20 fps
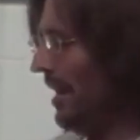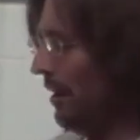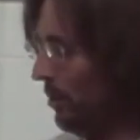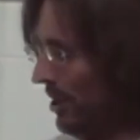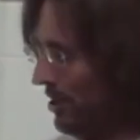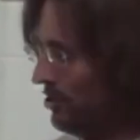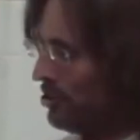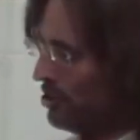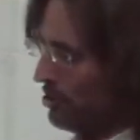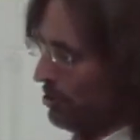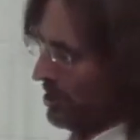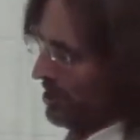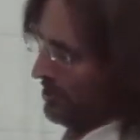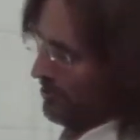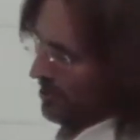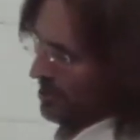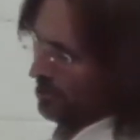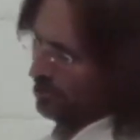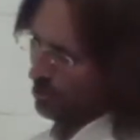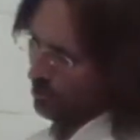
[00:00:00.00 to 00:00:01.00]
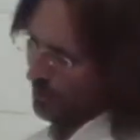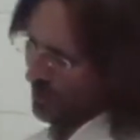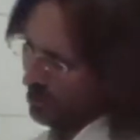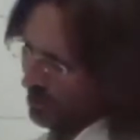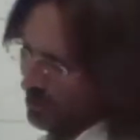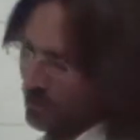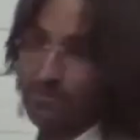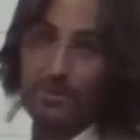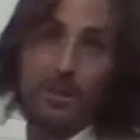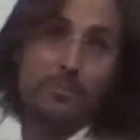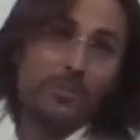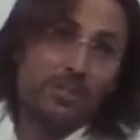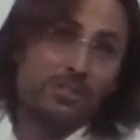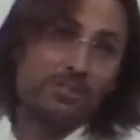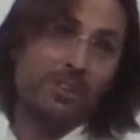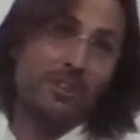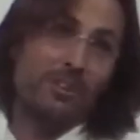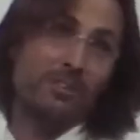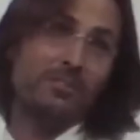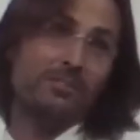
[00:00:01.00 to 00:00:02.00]
Yeah, yeah well, intuitive, intuition is from
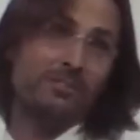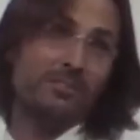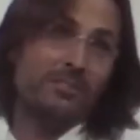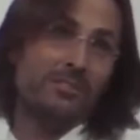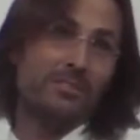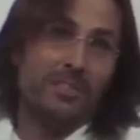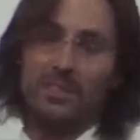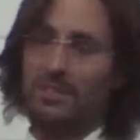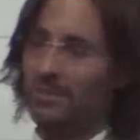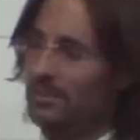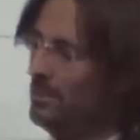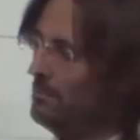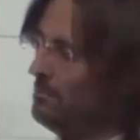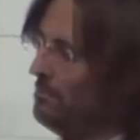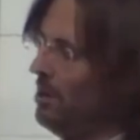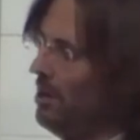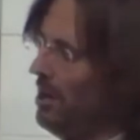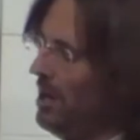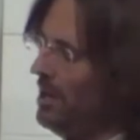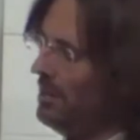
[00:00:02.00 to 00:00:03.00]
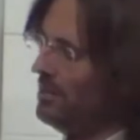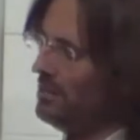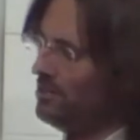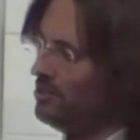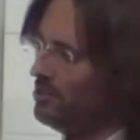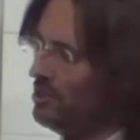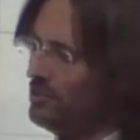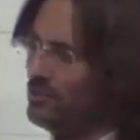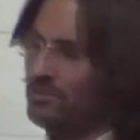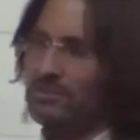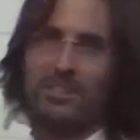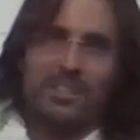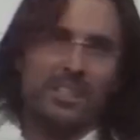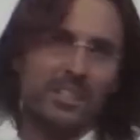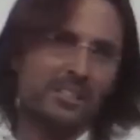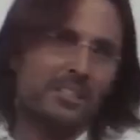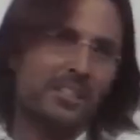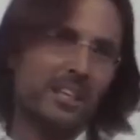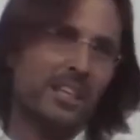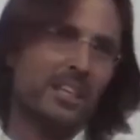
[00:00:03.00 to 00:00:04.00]
the soul. The mind is just
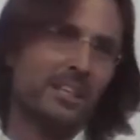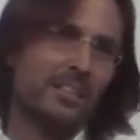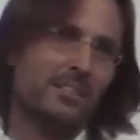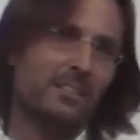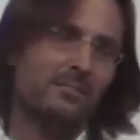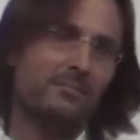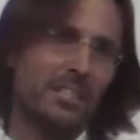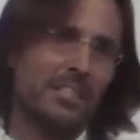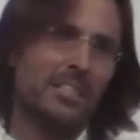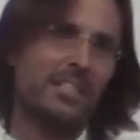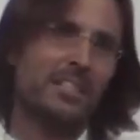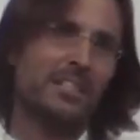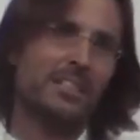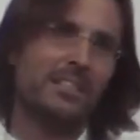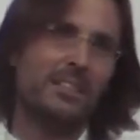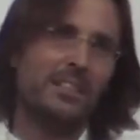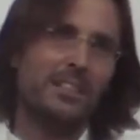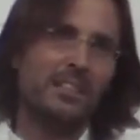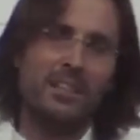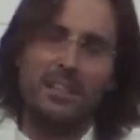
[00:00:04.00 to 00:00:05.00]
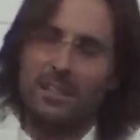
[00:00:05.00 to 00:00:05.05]
the intellect, obviously.